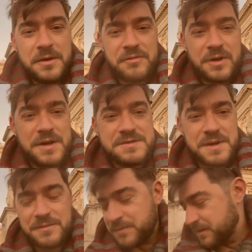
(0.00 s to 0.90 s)
Many of you
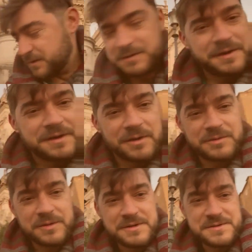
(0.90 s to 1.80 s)
guys often turn
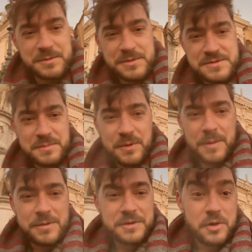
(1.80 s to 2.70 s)
out to these tours. You
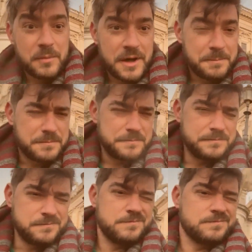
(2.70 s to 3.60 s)
probably know my
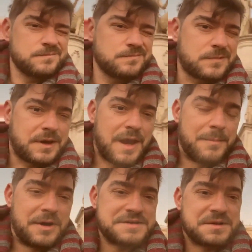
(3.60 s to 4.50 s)

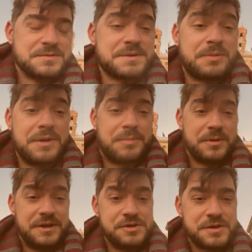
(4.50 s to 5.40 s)
camera skills are pretty
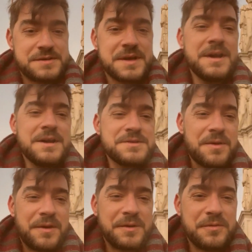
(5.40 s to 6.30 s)
prodigious,
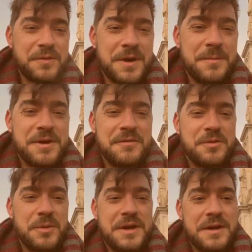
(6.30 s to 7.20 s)
so thank you for coming
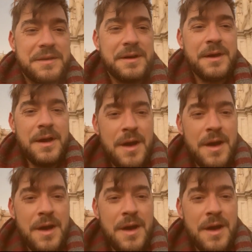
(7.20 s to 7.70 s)
every weekend.